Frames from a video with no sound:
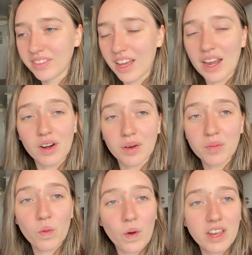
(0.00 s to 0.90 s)
I don't
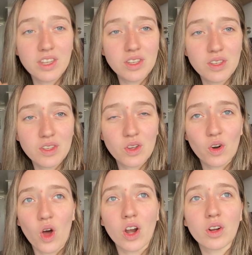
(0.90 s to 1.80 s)
know, when
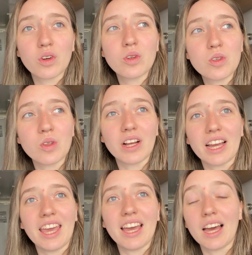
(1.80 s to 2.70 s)
you're on a cruise. So like, I
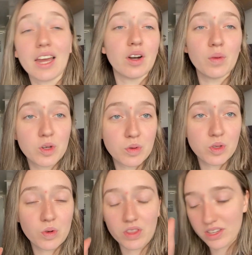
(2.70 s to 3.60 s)
can't, I don't know, we were supposed
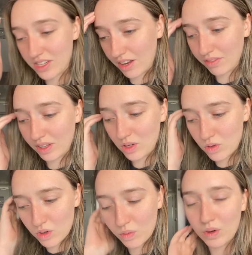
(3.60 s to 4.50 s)
to do all the stuff that you
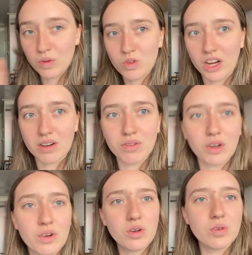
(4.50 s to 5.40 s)
do when you check in for a
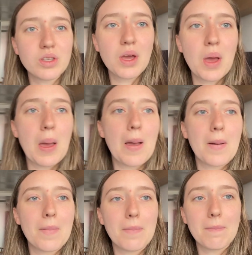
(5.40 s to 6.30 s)
cruise,
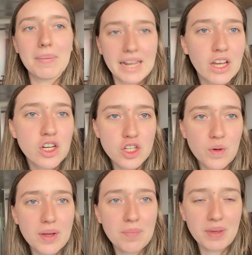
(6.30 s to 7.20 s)
but I couldn't do
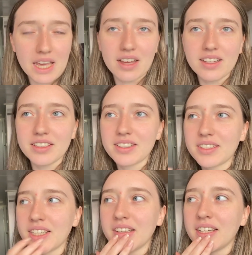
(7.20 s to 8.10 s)
it
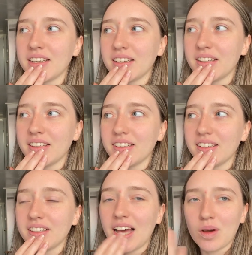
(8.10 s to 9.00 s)
because
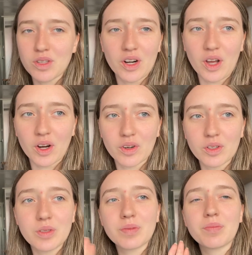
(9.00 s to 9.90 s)
I was already on a
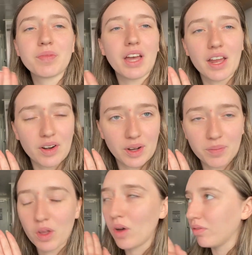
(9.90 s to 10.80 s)
cruise. I don't know.
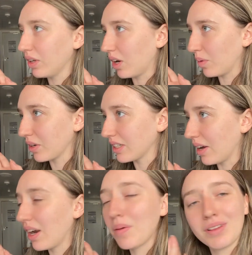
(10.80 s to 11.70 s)
Hopefully it all works
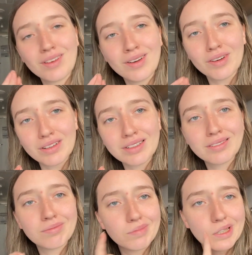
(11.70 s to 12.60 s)
out. I'm a little nervous,
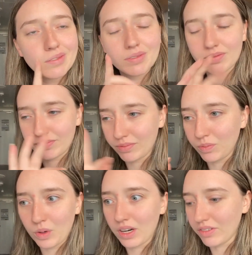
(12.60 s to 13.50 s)
but
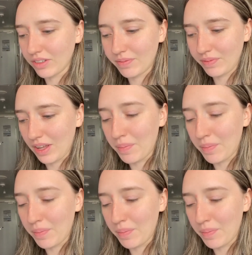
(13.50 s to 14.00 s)
whatever. I